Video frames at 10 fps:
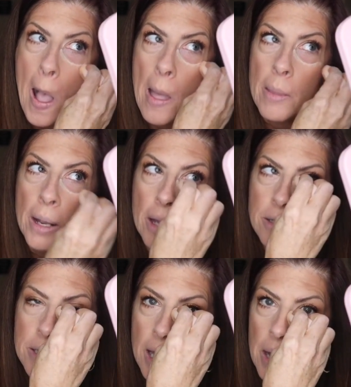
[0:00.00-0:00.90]
And then I
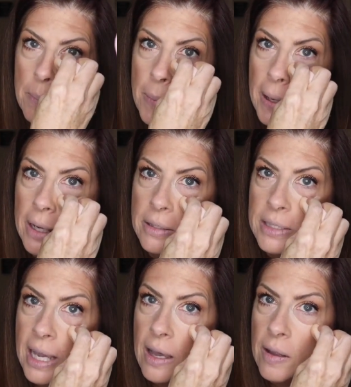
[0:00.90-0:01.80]
just kind of bring it
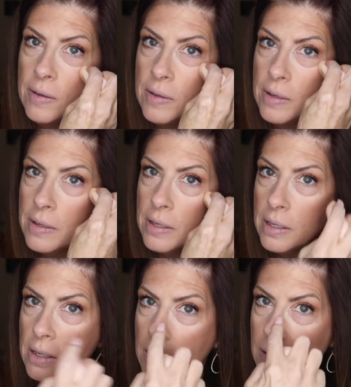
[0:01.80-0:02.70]
down
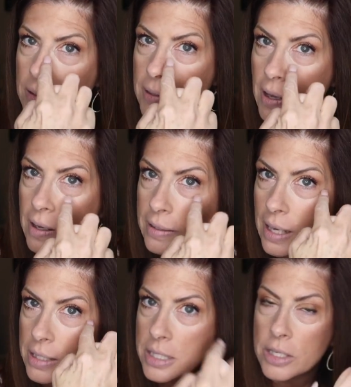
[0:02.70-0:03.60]
along
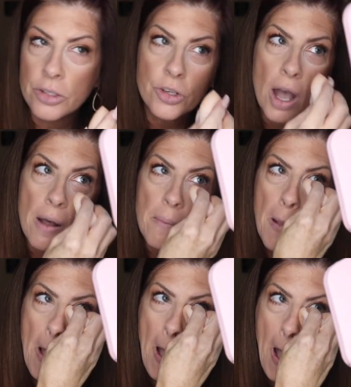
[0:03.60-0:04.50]
that tear trough,
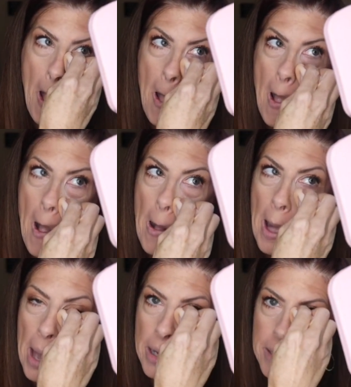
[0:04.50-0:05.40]

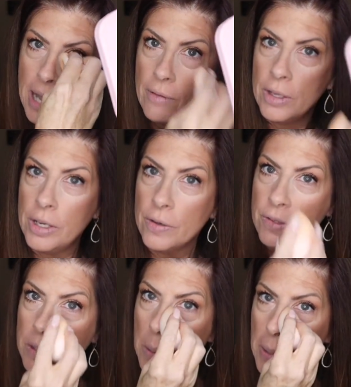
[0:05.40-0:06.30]
kind of down the nose
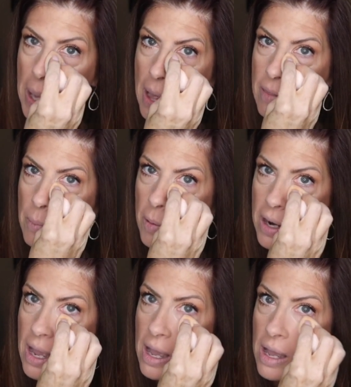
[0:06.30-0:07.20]
a little bit, and then
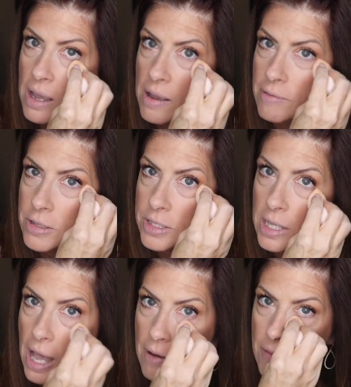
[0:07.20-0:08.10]
whatever's
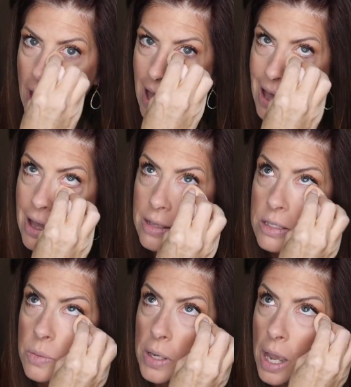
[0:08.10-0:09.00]
left,
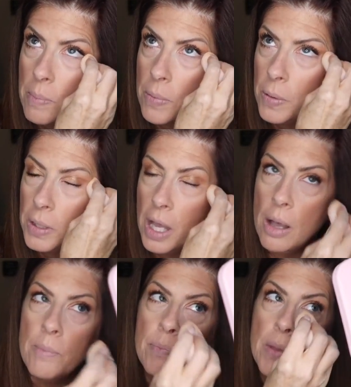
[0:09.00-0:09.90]
that's what I pull up.